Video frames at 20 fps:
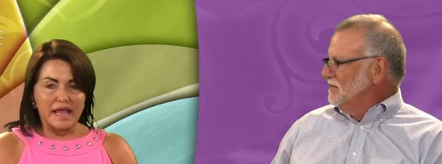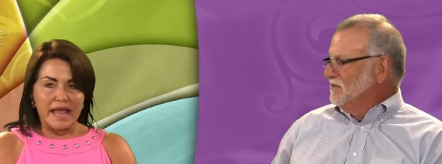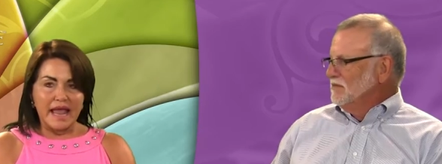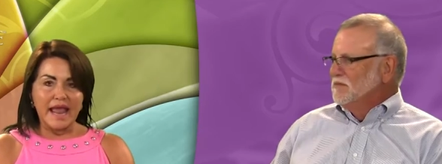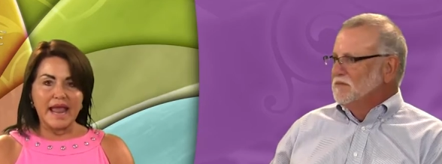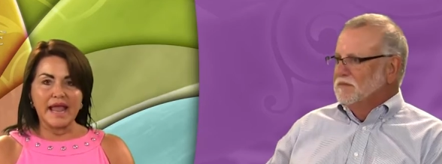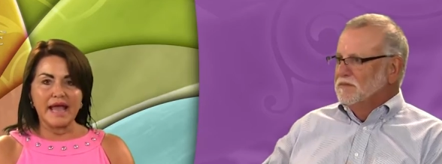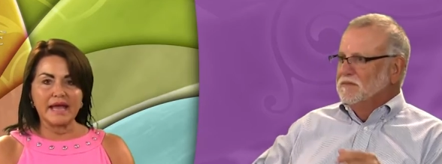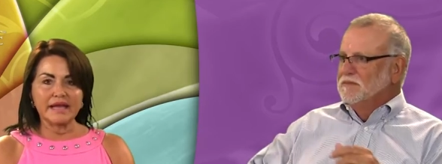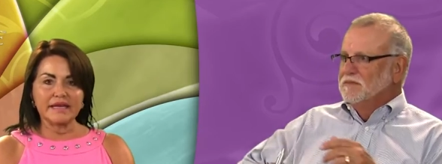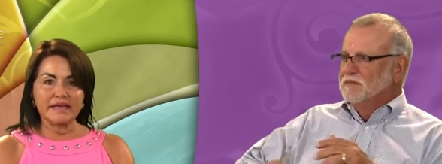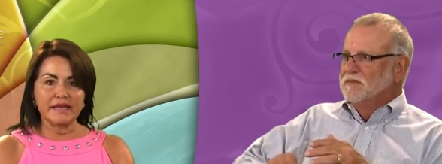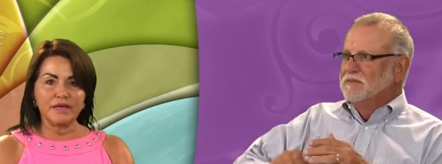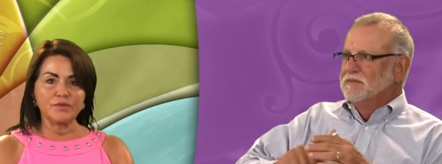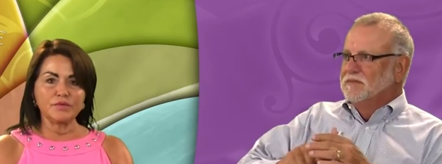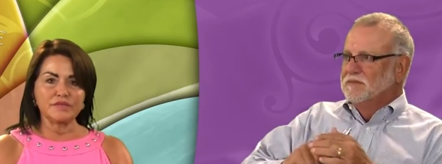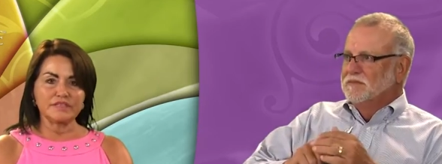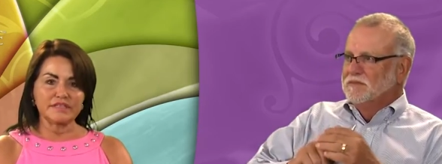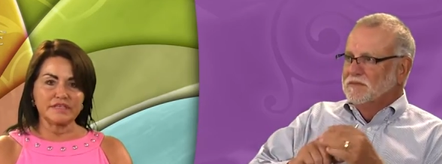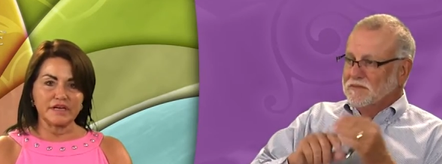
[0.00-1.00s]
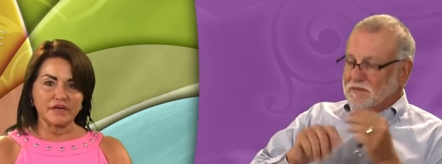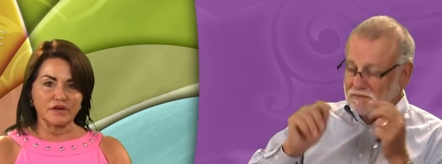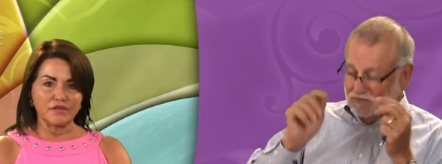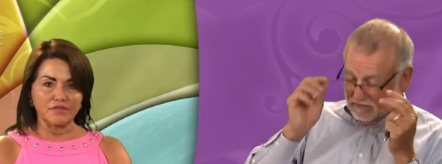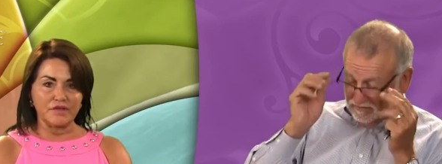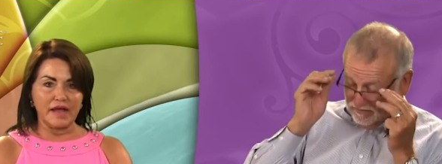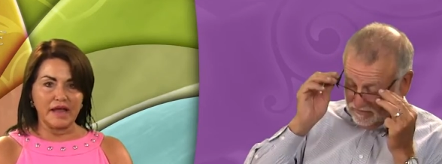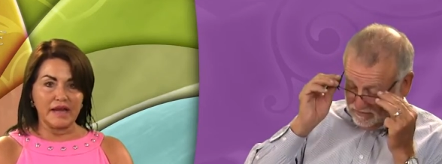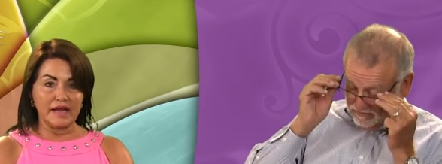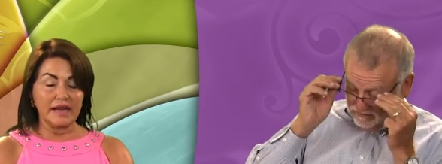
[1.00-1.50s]
Speaker 1: and he was
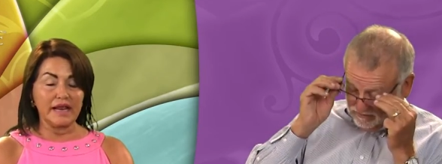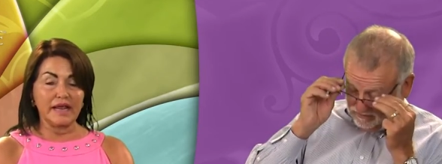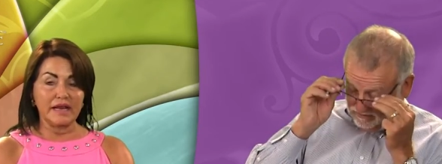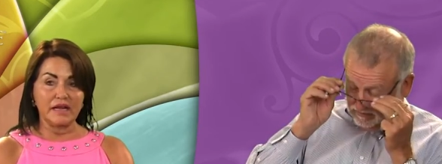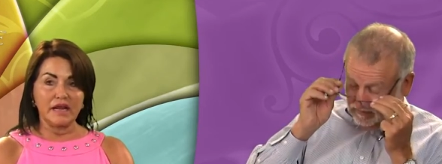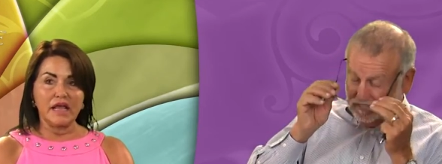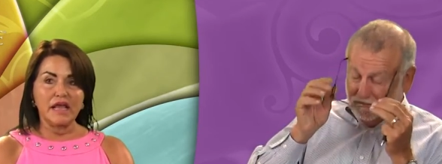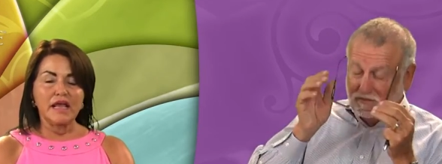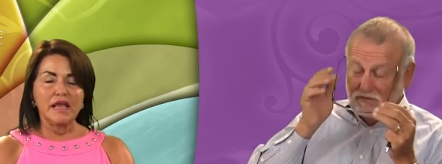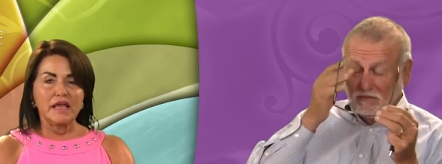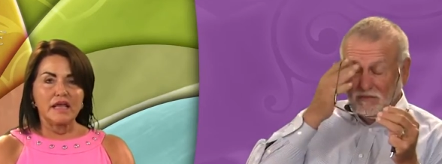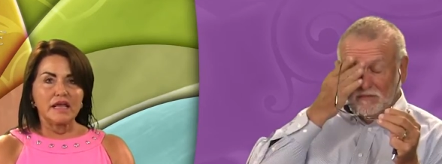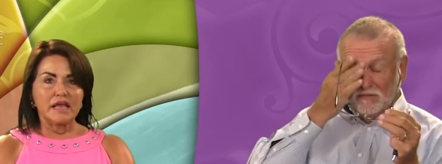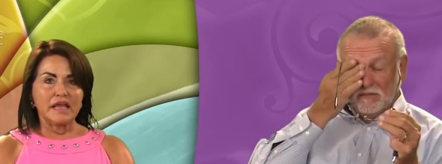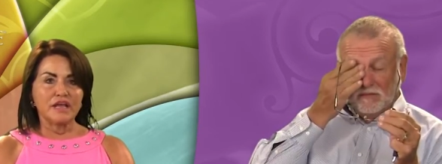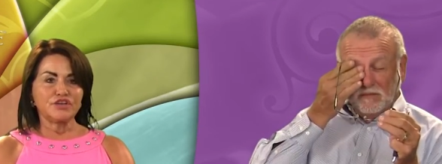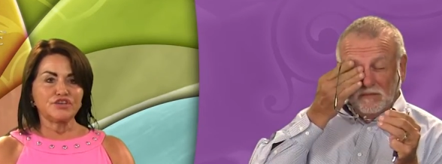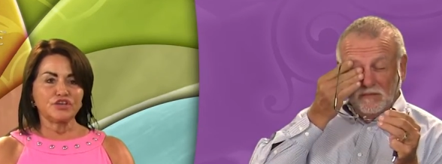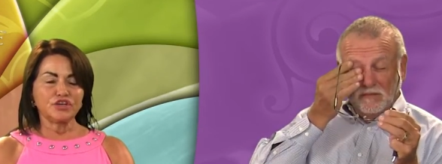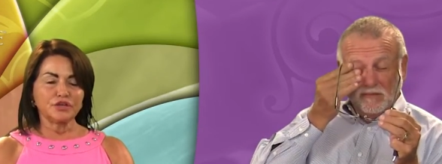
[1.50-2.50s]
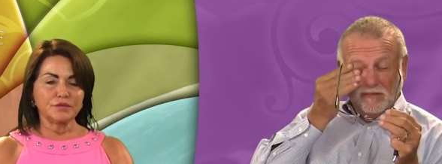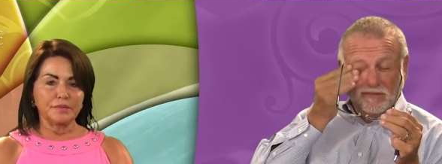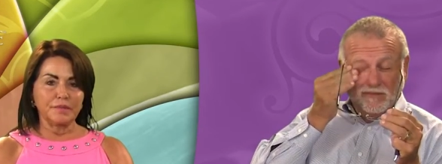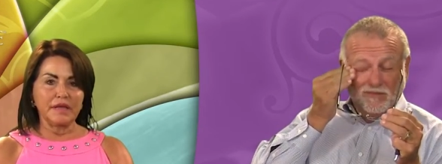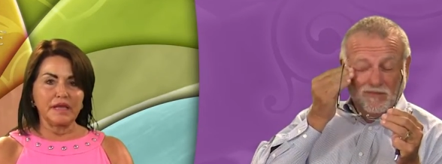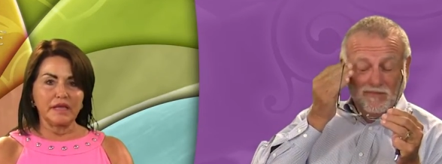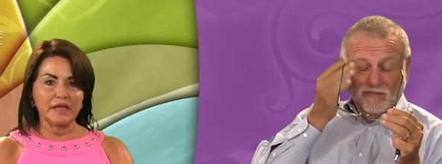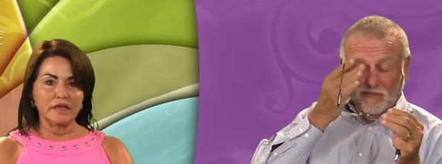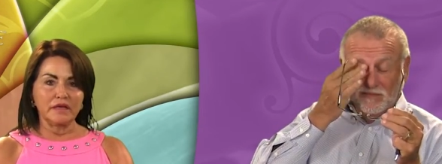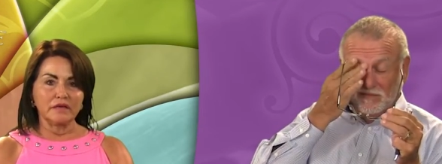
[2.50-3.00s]
terrified, and it took
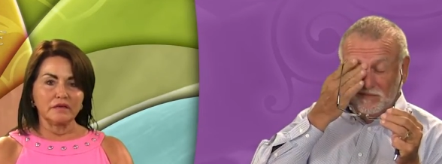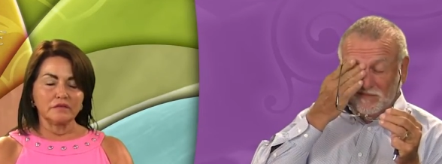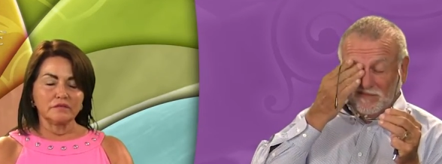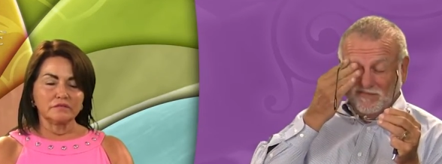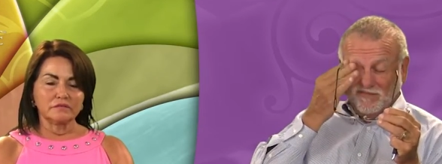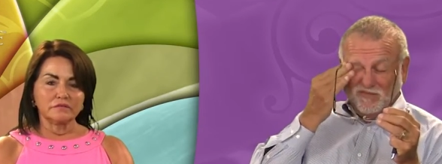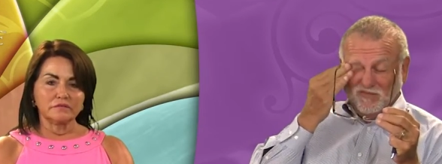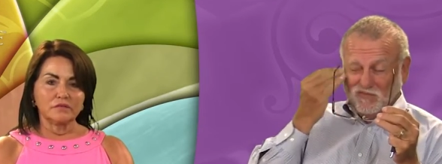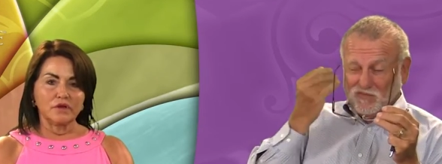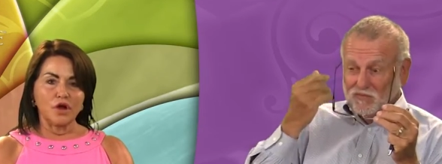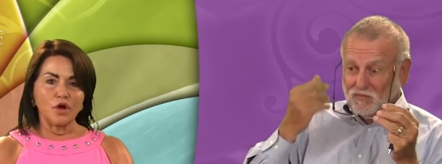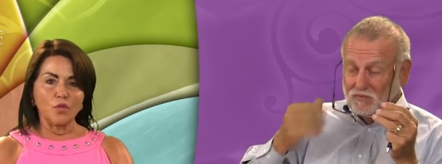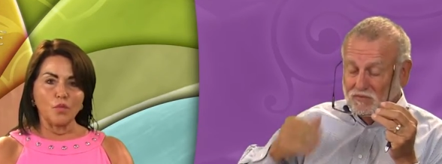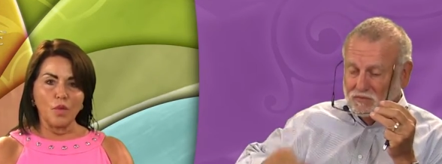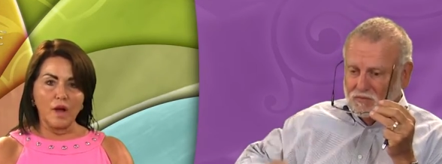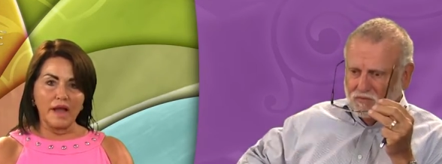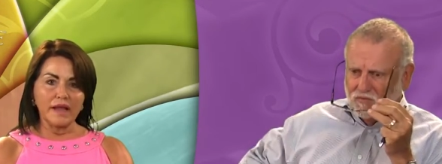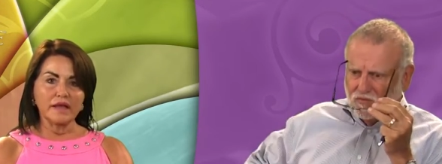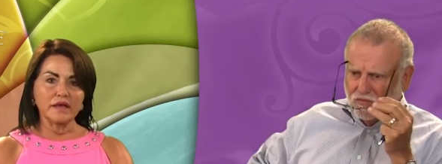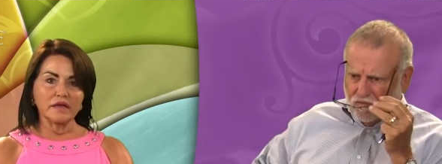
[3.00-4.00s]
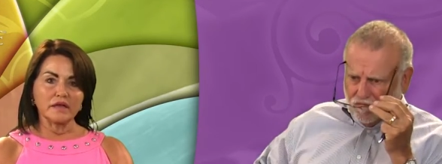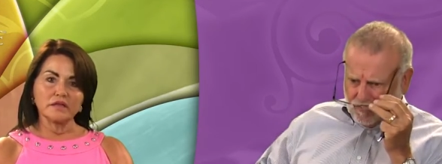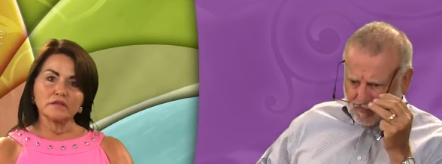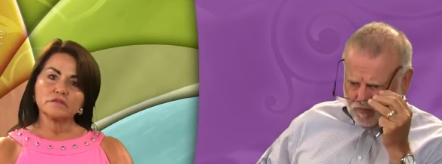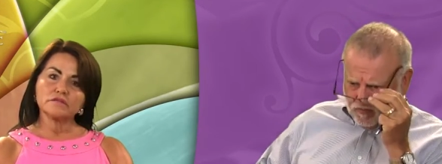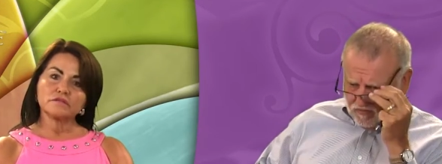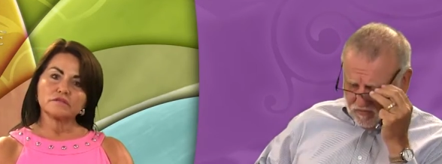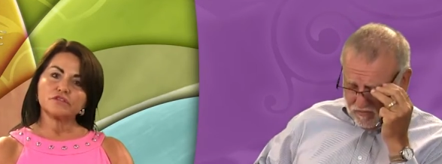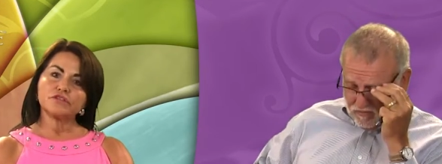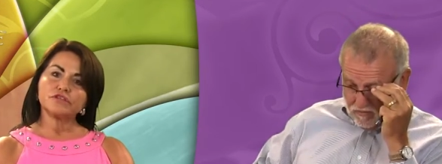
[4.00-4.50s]
me a
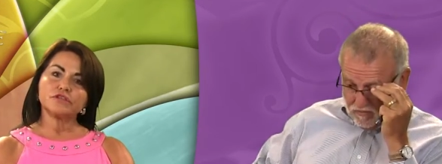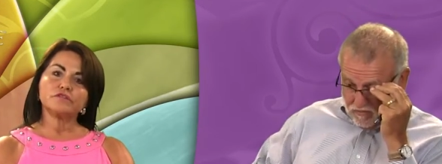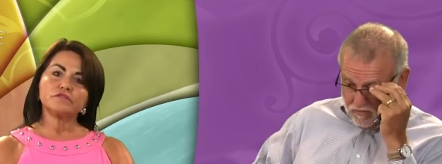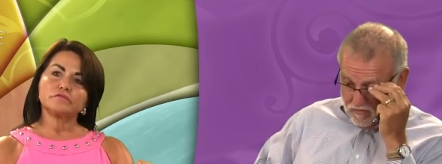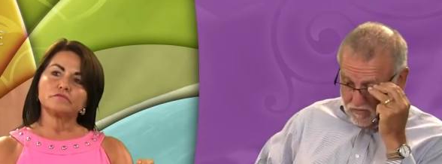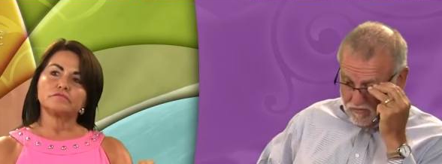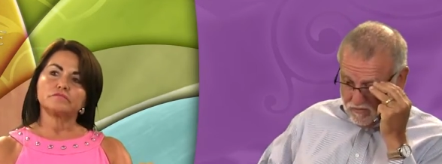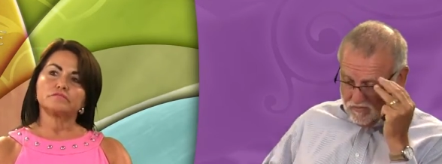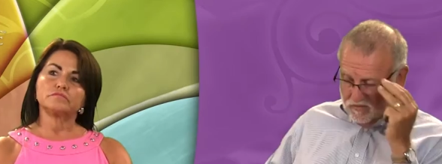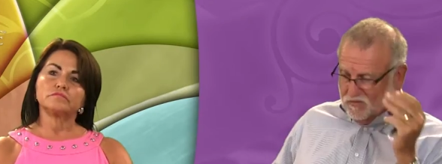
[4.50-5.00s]
while to